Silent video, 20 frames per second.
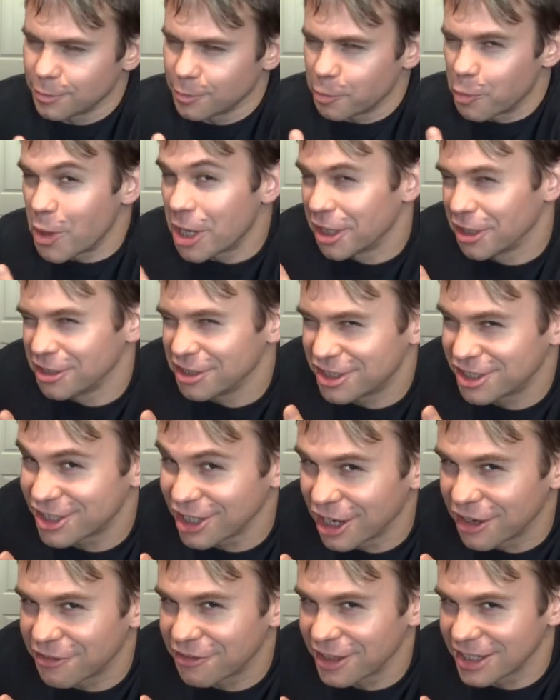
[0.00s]
weird
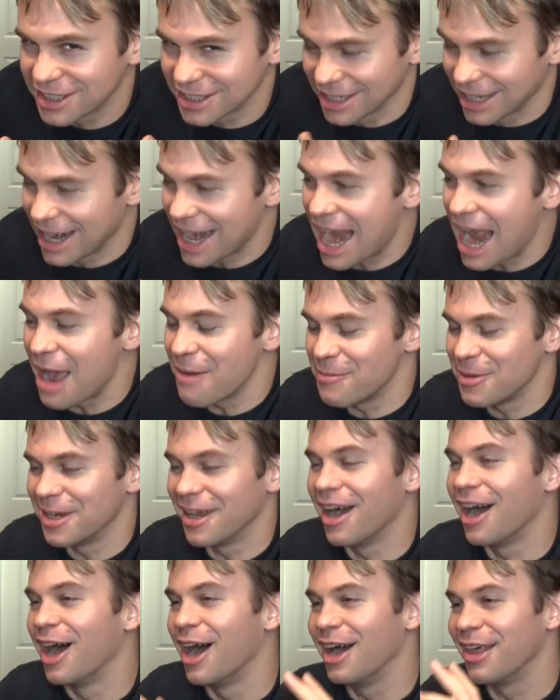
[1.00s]
stuff that's going to happen.
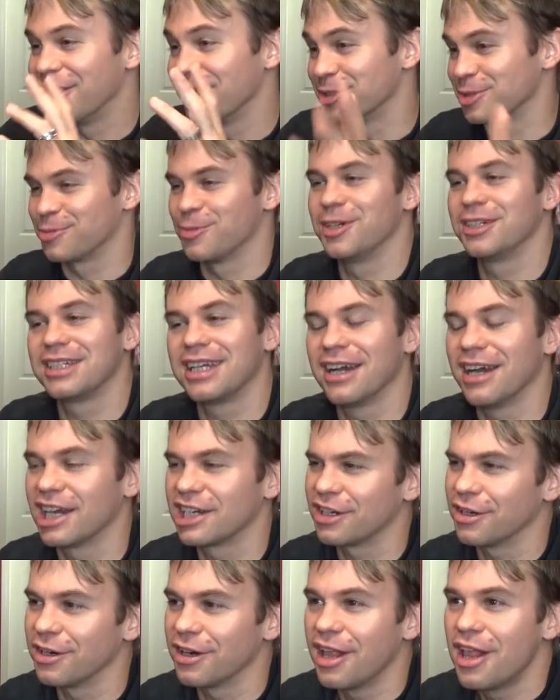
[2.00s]
There's one
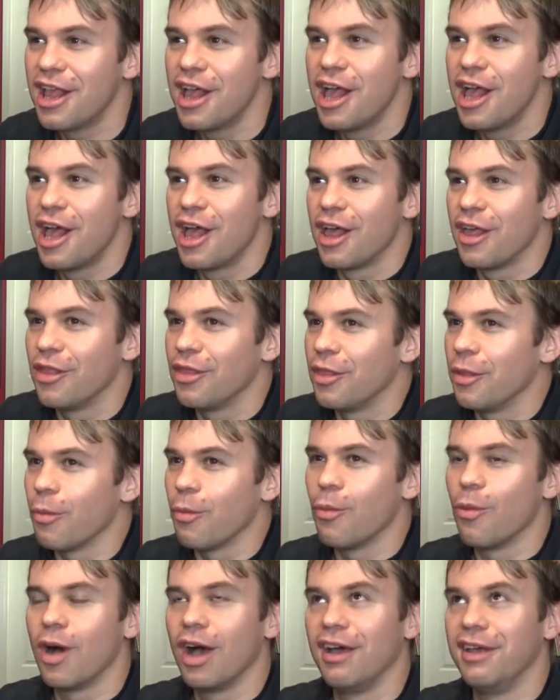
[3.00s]
character, the
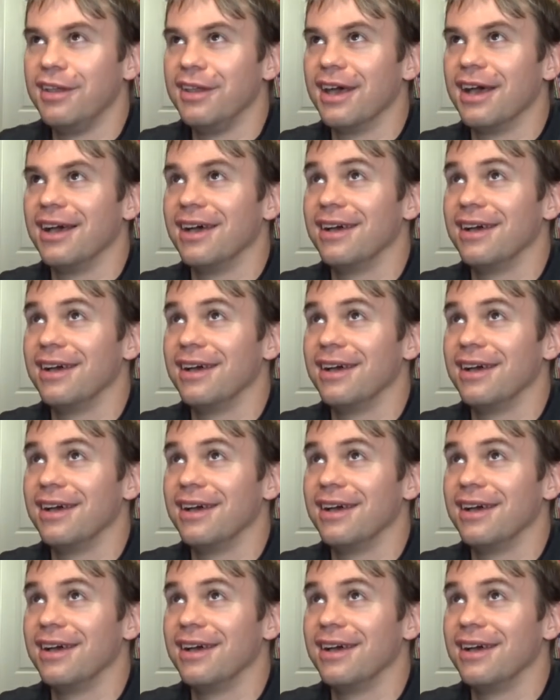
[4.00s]
one